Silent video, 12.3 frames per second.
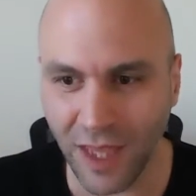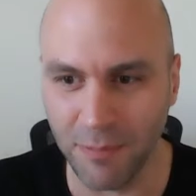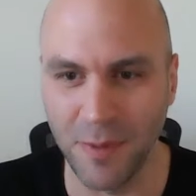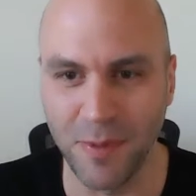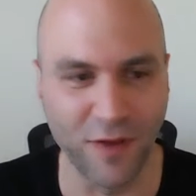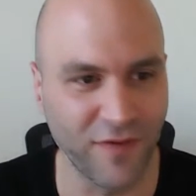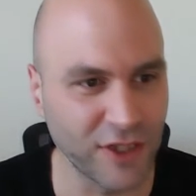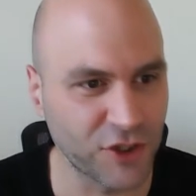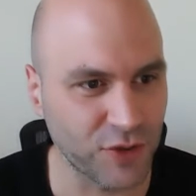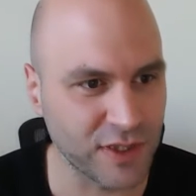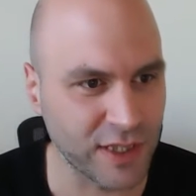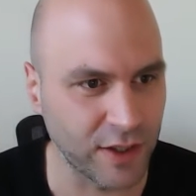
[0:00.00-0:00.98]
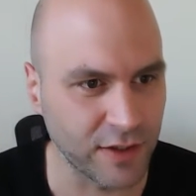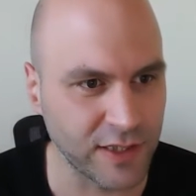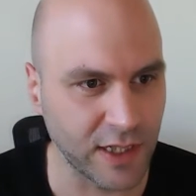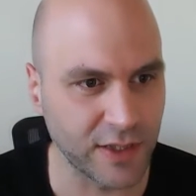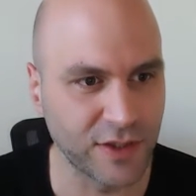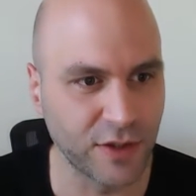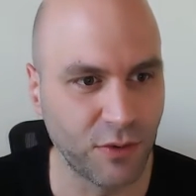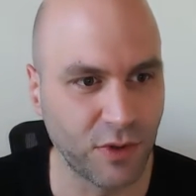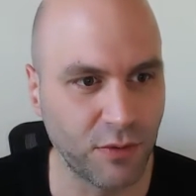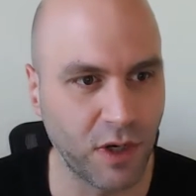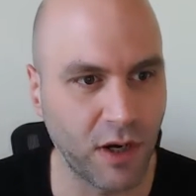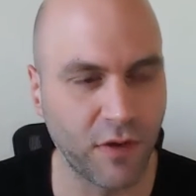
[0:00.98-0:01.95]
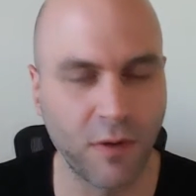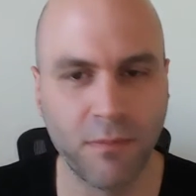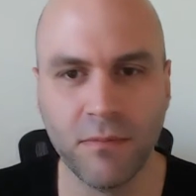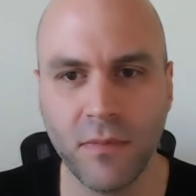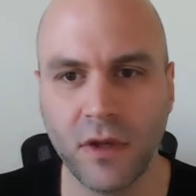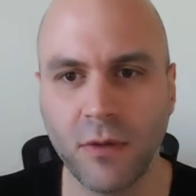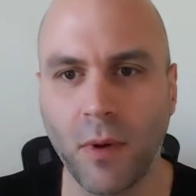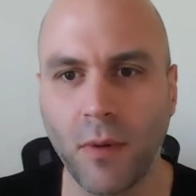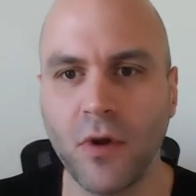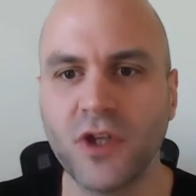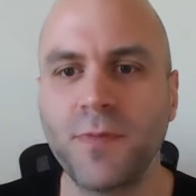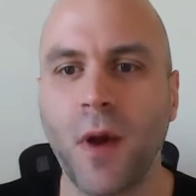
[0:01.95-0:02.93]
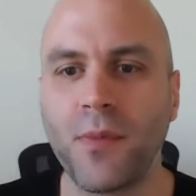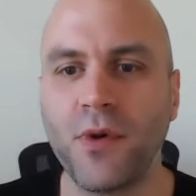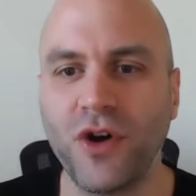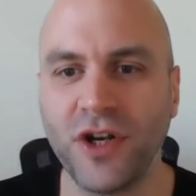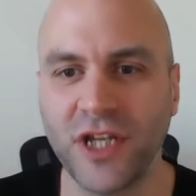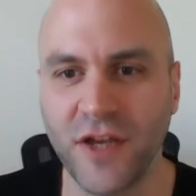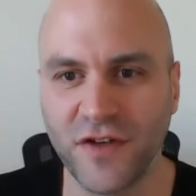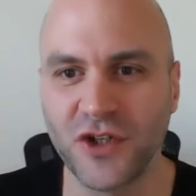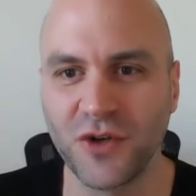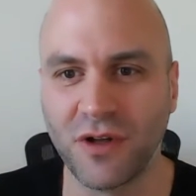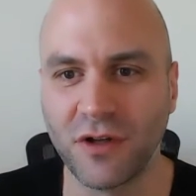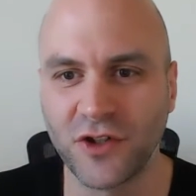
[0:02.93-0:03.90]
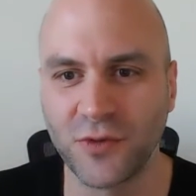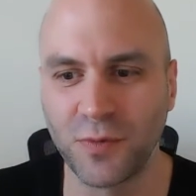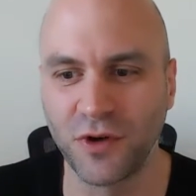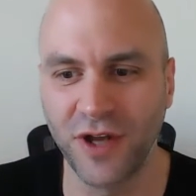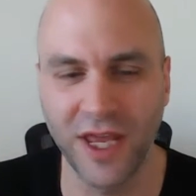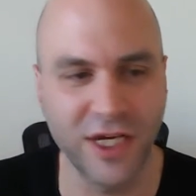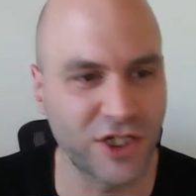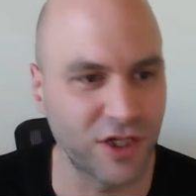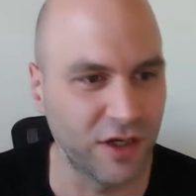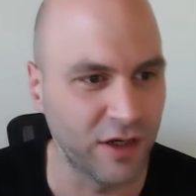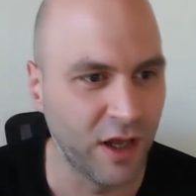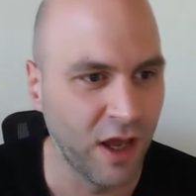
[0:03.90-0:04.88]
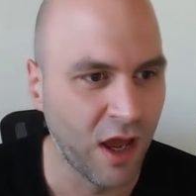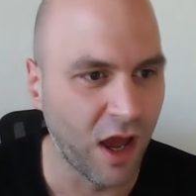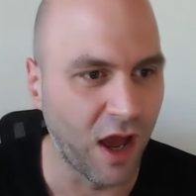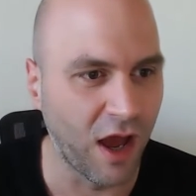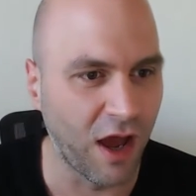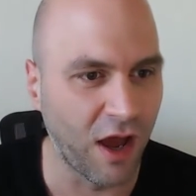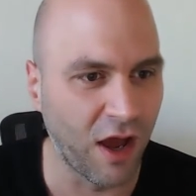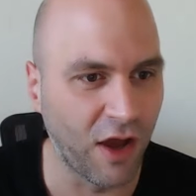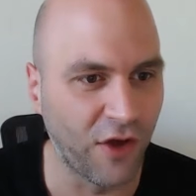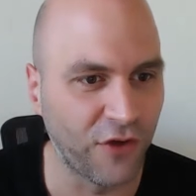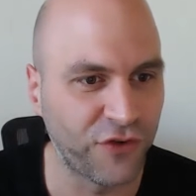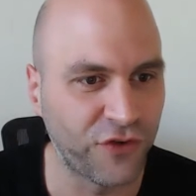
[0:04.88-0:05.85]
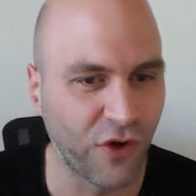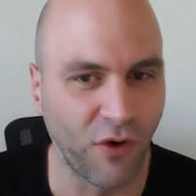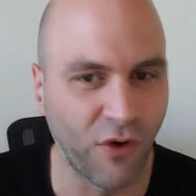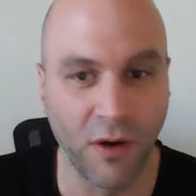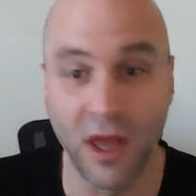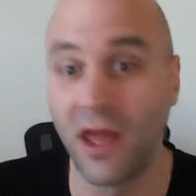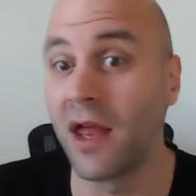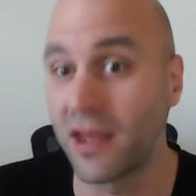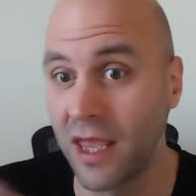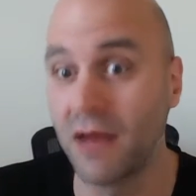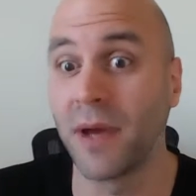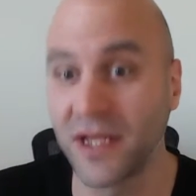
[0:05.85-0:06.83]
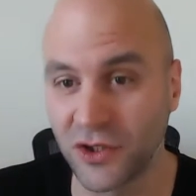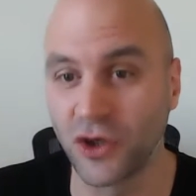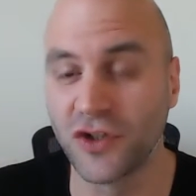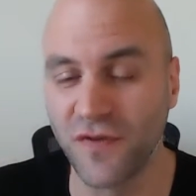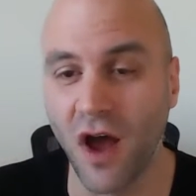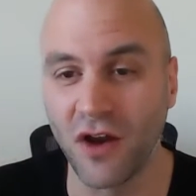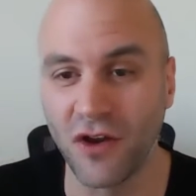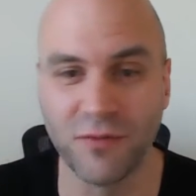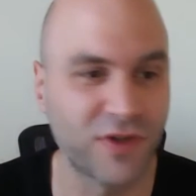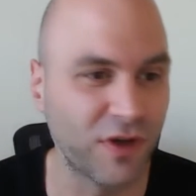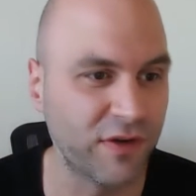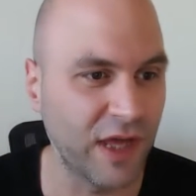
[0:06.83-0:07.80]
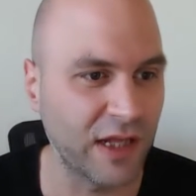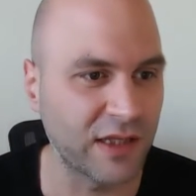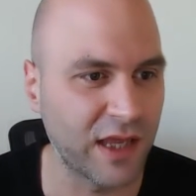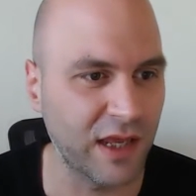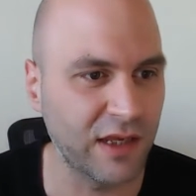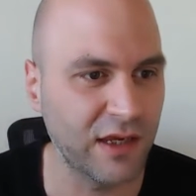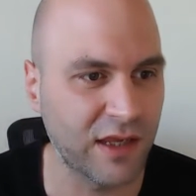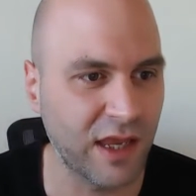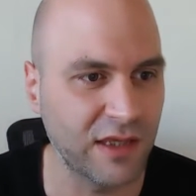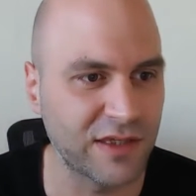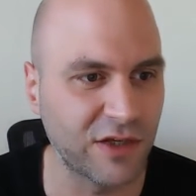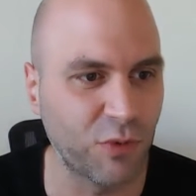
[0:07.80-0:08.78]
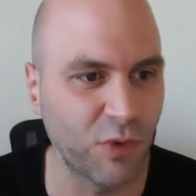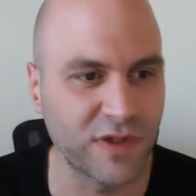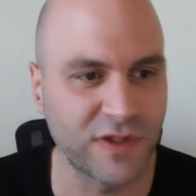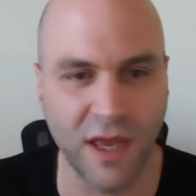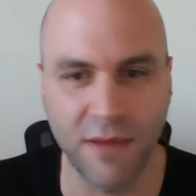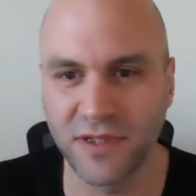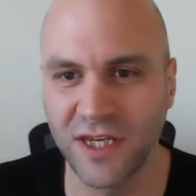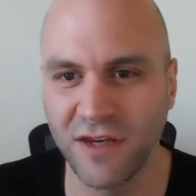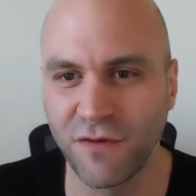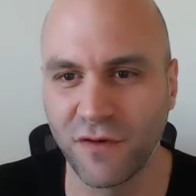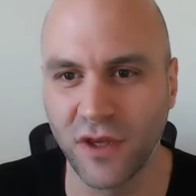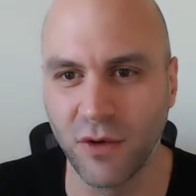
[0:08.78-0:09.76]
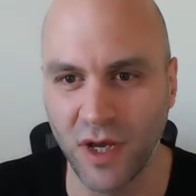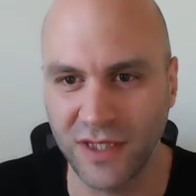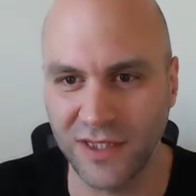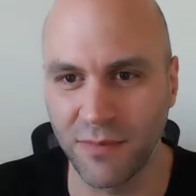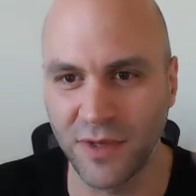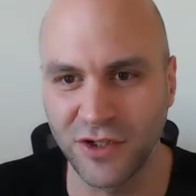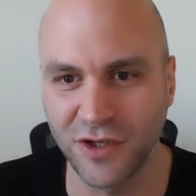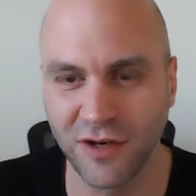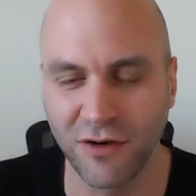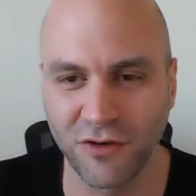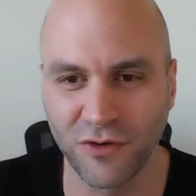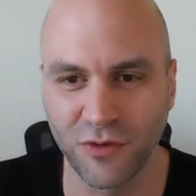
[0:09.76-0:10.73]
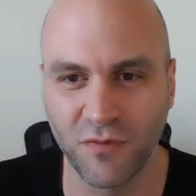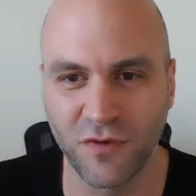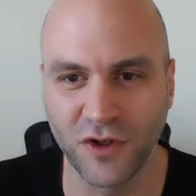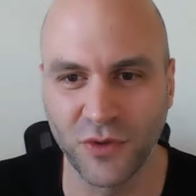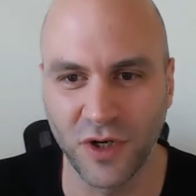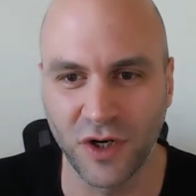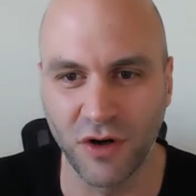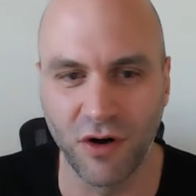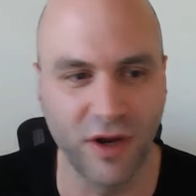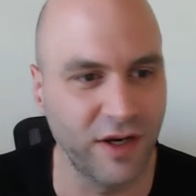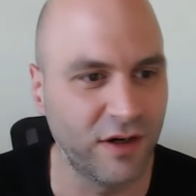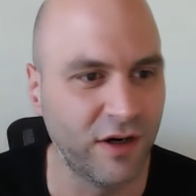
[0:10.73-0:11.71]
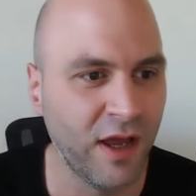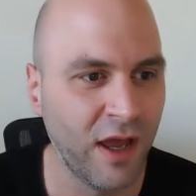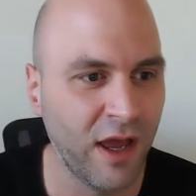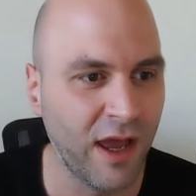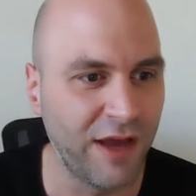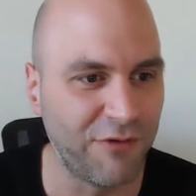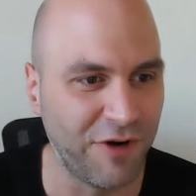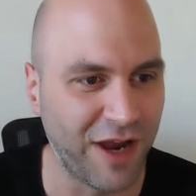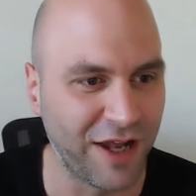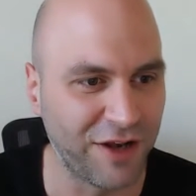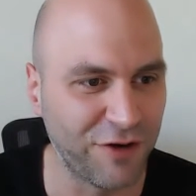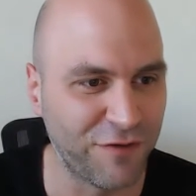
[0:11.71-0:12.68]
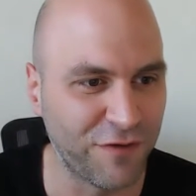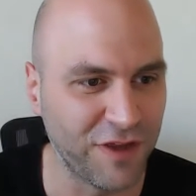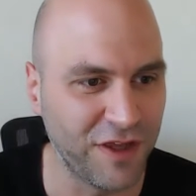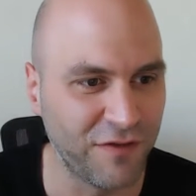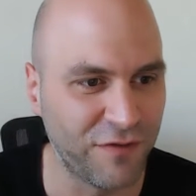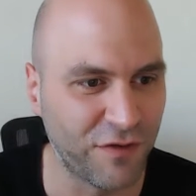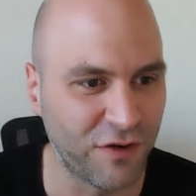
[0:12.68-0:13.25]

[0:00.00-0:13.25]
People of interest kind of tells you where are the most popular individuals per nation. So again, by search volume. So in that case, it was Dempsey for the U.S. I mentioned it for Twitter earlier, and Ronaldo for the